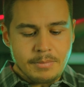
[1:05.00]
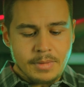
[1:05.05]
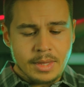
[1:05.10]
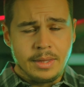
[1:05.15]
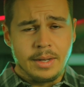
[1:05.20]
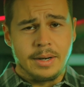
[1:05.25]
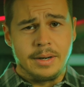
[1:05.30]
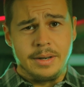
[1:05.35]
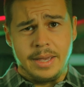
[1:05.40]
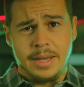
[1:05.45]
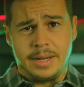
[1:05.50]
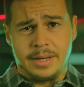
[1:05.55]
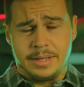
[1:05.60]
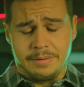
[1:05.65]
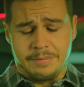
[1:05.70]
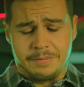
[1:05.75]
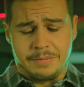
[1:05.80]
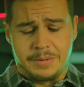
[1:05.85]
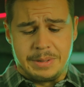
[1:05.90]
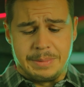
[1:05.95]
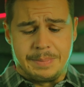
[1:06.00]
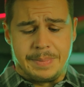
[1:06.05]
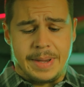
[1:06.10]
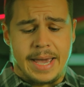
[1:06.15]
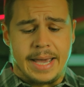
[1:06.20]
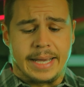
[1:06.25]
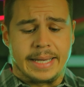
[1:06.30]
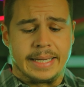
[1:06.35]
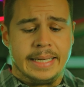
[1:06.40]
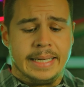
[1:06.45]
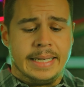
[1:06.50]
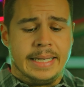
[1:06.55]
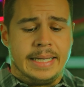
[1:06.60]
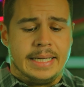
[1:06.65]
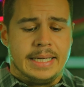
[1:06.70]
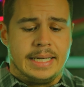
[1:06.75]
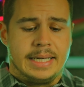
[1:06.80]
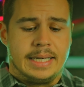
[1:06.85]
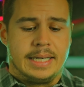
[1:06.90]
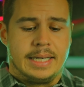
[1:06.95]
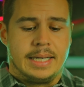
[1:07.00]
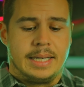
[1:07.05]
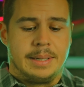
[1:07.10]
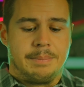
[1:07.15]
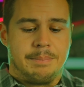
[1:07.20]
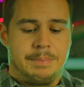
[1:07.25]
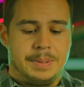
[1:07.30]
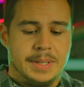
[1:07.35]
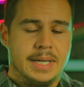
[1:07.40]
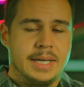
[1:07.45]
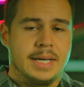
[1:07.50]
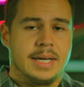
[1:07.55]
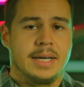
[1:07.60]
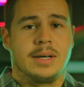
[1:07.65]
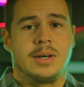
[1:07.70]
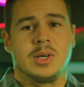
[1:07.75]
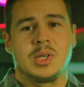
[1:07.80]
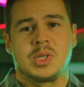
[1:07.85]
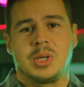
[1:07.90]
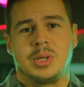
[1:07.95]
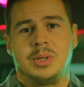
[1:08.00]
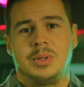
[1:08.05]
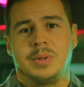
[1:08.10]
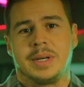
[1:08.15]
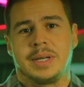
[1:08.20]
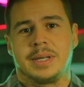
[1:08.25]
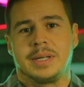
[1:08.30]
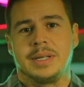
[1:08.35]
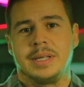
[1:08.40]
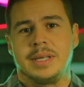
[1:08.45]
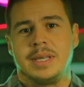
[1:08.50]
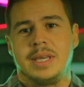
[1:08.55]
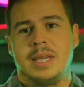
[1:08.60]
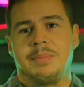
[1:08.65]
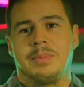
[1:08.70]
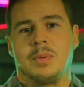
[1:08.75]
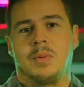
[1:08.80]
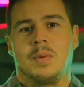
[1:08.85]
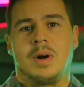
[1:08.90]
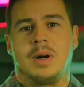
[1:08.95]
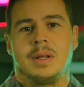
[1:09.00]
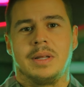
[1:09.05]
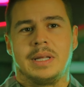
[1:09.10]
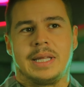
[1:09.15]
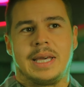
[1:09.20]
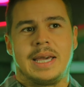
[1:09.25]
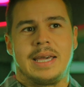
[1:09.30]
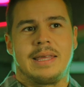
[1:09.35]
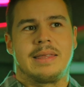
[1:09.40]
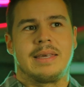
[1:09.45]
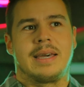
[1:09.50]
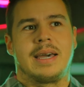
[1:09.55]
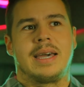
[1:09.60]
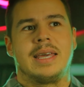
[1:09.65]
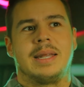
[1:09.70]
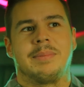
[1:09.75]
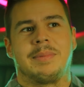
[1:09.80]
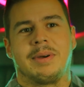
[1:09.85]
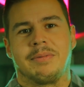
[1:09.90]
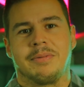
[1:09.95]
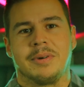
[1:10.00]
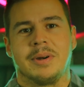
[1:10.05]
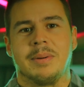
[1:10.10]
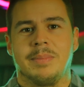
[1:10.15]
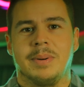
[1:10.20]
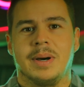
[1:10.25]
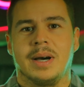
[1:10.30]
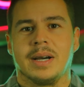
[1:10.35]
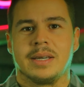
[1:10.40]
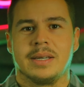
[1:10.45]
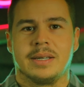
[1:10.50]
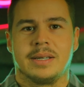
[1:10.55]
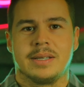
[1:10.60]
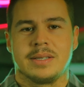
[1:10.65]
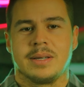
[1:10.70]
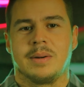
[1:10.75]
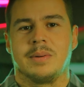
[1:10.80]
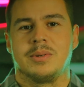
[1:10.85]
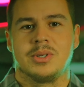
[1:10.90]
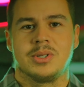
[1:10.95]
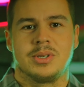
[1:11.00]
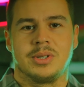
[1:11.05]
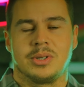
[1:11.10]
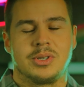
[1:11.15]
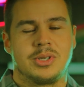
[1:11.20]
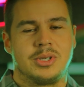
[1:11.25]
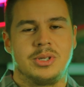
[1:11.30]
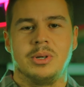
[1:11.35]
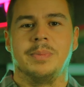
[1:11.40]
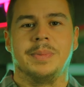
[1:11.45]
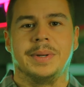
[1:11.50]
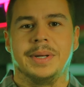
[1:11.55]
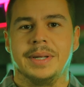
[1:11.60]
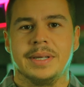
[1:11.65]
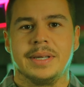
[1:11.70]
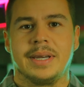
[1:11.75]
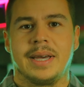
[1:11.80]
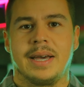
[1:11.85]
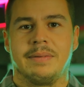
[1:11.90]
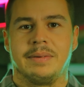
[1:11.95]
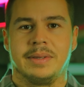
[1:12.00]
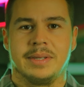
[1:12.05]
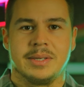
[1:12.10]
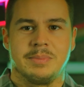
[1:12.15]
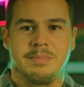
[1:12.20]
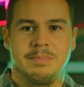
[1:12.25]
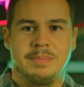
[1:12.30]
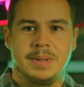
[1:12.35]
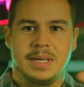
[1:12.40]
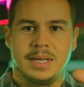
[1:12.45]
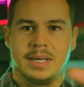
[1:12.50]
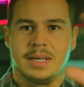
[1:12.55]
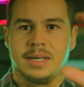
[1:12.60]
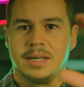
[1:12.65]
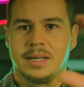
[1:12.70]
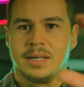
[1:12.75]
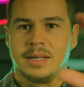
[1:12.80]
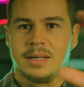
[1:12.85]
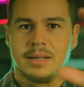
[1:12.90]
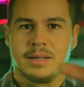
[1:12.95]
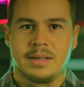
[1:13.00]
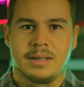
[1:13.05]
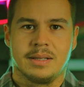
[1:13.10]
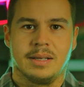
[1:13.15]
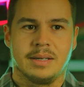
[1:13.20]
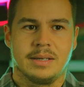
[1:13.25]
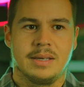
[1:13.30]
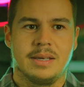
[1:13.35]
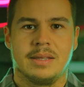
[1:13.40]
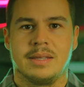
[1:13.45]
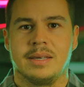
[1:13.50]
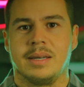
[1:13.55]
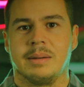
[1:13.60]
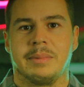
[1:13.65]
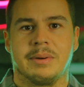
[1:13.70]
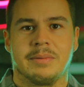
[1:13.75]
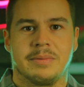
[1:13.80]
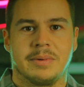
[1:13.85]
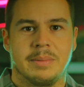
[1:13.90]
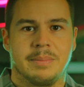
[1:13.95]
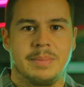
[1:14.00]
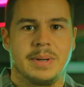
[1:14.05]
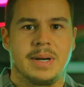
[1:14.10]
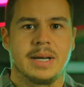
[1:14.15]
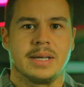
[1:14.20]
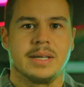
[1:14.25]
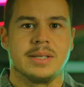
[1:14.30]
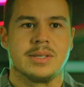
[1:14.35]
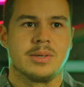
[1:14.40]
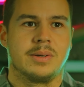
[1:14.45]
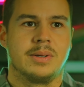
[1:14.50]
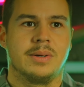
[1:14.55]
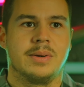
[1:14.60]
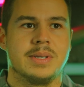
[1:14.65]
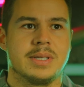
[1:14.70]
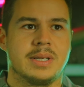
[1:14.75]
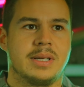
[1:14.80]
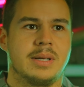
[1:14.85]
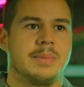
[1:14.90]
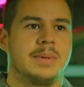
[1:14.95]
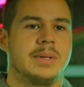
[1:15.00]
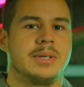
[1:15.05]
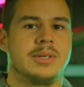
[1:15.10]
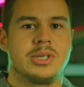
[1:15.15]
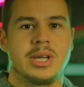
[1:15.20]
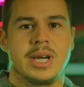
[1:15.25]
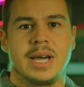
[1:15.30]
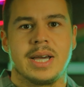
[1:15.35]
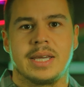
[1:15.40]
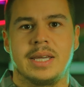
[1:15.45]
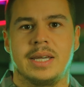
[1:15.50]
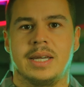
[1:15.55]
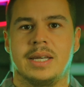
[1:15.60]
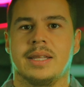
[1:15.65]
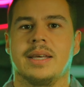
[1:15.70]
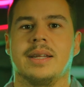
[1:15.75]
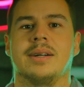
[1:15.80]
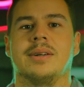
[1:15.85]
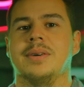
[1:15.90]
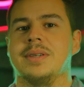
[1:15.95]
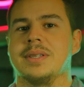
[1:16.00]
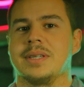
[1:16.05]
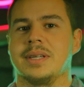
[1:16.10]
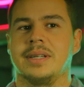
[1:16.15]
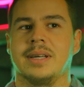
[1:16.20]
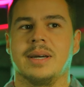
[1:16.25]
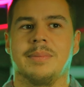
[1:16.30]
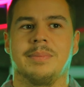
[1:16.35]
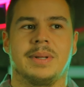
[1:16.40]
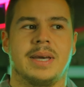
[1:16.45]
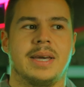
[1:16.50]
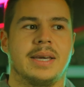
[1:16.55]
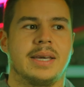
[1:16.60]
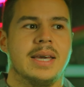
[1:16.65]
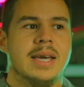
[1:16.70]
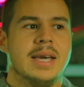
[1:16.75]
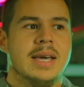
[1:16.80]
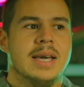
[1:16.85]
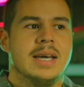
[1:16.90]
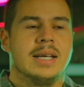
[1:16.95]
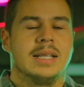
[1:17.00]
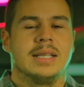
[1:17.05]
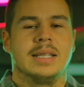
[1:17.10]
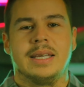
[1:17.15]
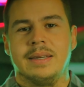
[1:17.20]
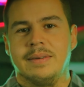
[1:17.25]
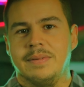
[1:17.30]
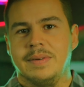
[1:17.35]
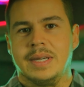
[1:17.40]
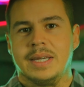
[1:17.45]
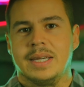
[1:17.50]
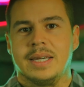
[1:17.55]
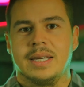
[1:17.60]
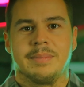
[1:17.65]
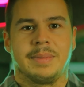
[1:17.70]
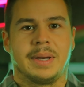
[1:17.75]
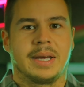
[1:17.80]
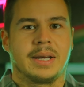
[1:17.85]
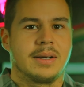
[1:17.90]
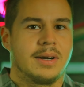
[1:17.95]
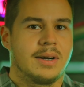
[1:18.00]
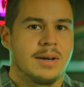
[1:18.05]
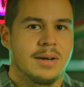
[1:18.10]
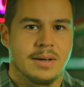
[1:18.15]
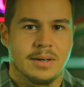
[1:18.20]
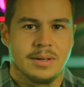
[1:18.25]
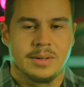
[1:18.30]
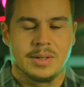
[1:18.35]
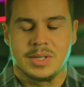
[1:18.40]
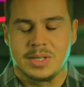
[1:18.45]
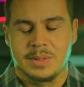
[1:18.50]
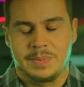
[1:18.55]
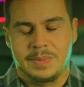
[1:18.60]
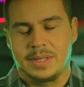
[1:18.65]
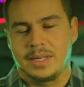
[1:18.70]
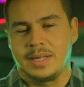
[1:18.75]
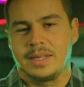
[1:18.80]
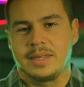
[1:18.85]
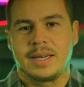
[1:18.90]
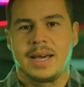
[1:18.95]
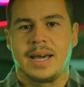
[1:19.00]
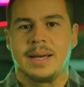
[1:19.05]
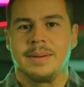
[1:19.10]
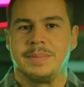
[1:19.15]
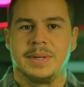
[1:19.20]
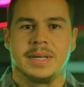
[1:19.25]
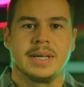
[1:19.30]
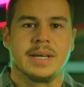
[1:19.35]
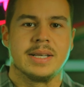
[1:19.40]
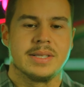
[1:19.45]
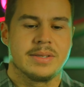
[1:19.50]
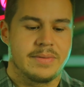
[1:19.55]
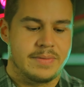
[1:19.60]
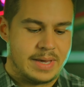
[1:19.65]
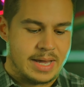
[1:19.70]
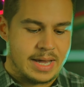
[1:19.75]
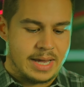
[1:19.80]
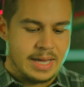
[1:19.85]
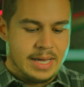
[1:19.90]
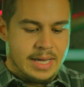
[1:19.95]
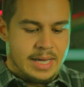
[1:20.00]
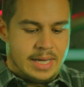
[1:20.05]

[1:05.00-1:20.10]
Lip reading: that are negative for your back. But I also knew I couldn't keep a wallet like that in my front pocket because I would just look stupid having this big clunky thing in my front pocket. So I'd always end up in a jacket, and I'd always end up like leaving it in my car or something like that because of that.